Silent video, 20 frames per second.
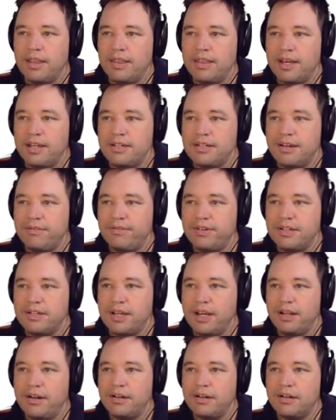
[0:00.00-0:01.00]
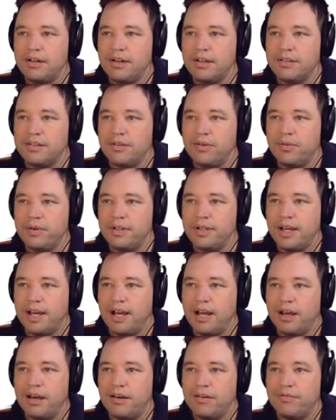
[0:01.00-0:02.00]
That dev container is going to
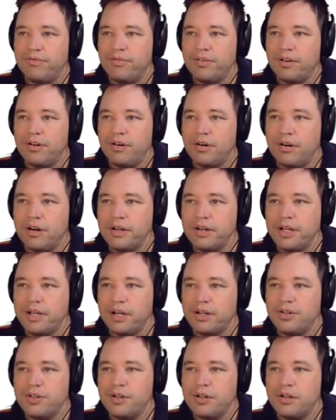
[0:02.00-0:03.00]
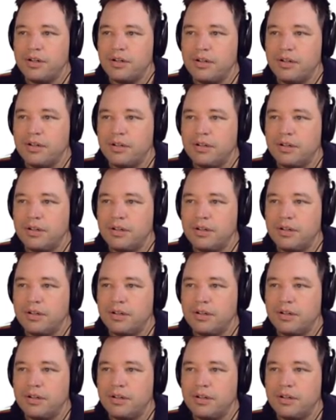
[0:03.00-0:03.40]
have an architecture.